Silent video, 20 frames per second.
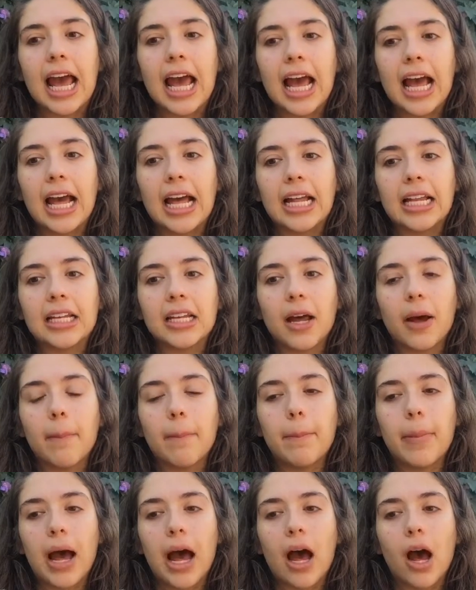and
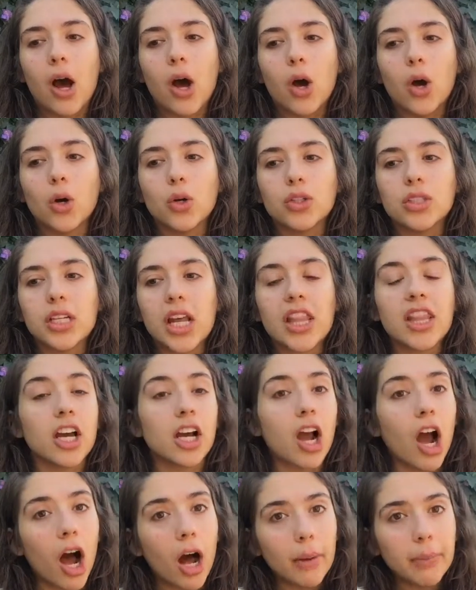about
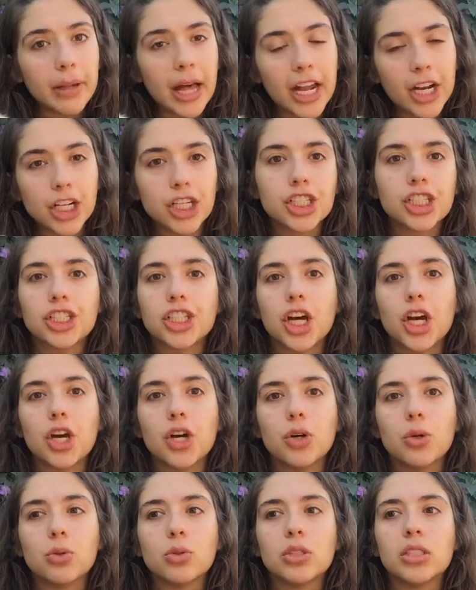the gallbladder
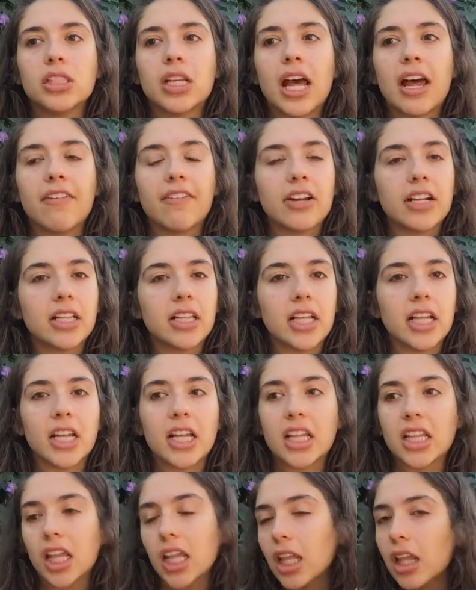stones,
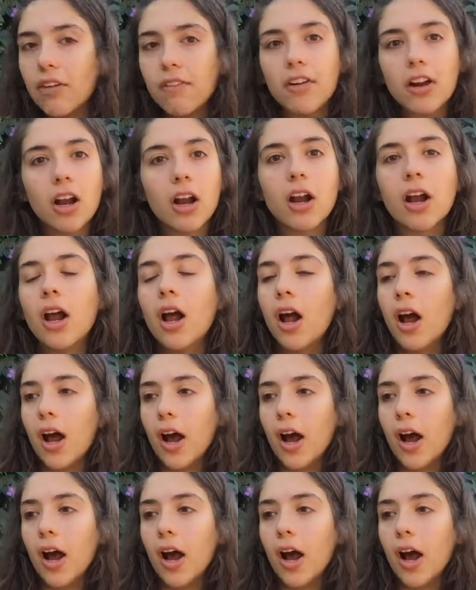everything in the liver.